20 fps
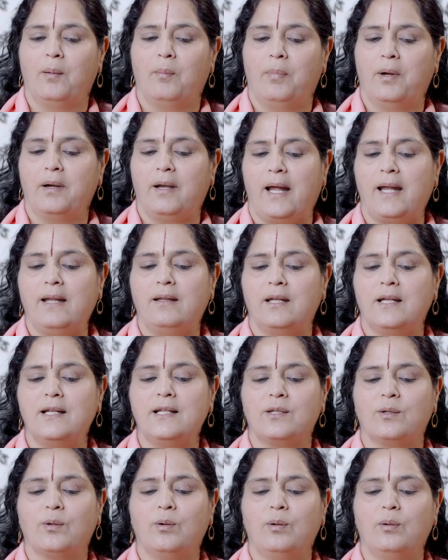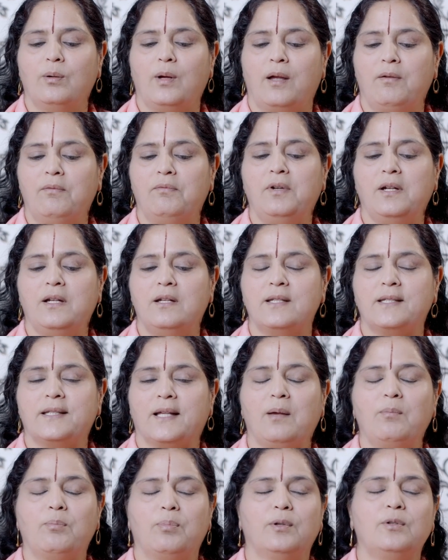But I think so every
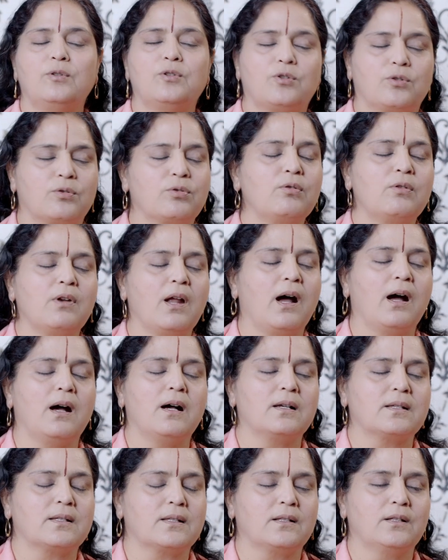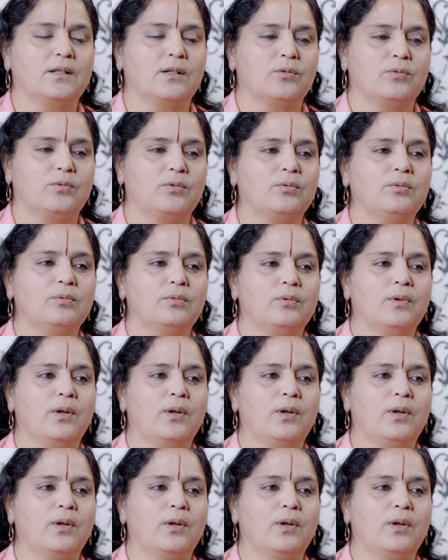disciple should ask the Guru,